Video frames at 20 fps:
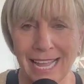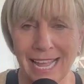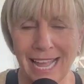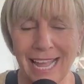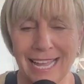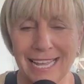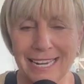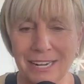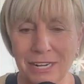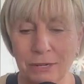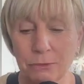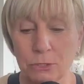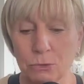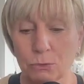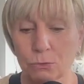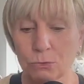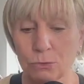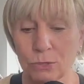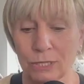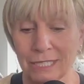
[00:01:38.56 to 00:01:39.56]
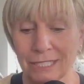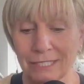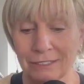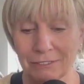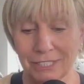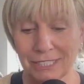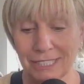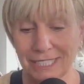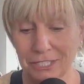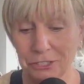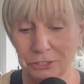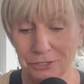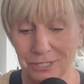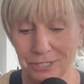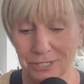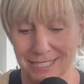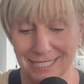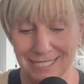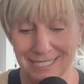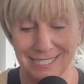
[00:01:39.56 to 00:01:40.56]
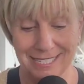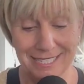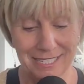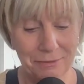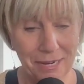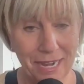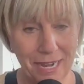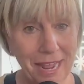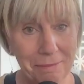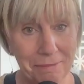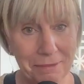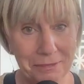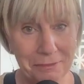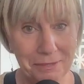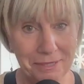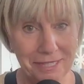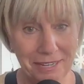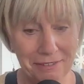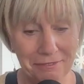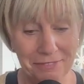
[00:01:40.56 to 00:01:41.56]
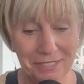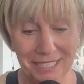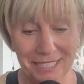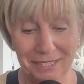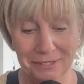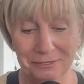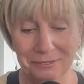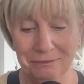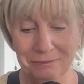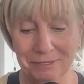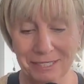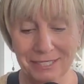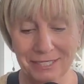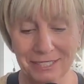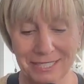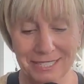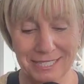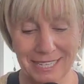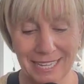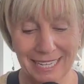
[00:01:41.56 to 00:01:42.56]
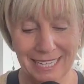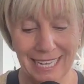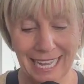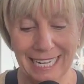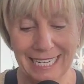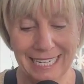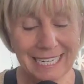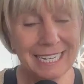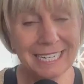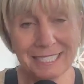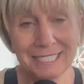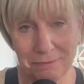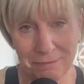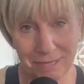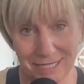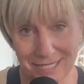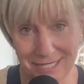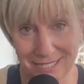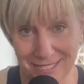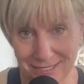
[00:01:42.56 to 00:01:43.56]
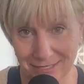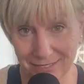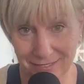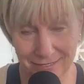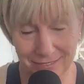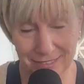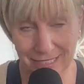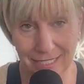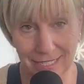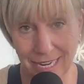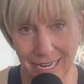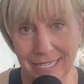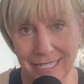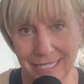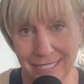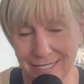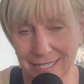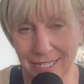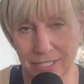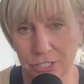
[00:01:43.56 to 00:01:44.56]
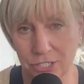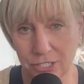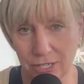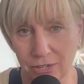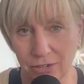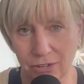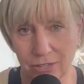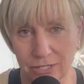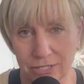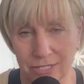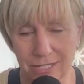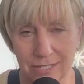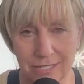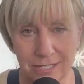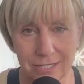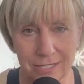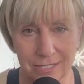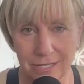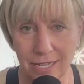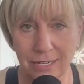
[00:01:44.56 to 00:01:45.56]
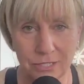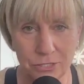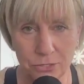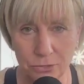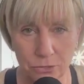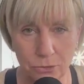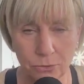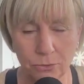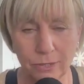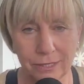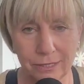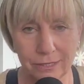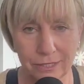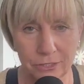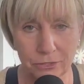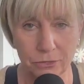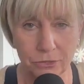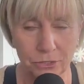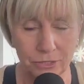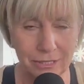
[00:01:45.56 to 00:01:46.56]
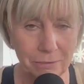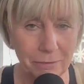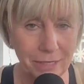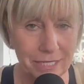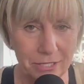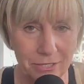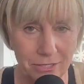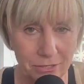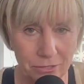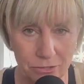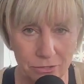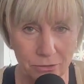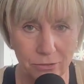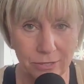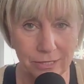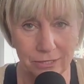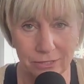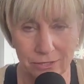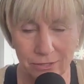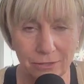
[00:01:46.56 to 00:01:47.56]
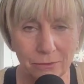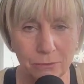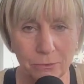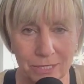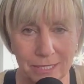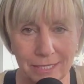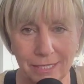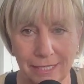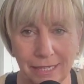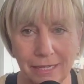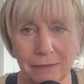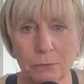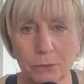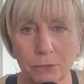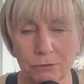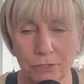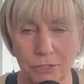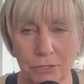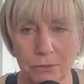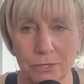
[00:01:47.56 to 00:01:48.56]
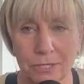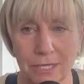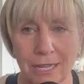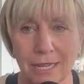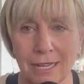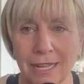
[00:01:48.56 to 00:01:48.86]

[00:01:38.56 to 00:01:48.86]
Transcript: And it was really, really interesting to see what happened with that video, because I didn't expect it to get any attention at all, since it's not a tutorial. And usually my tutorials are the ones that get more views.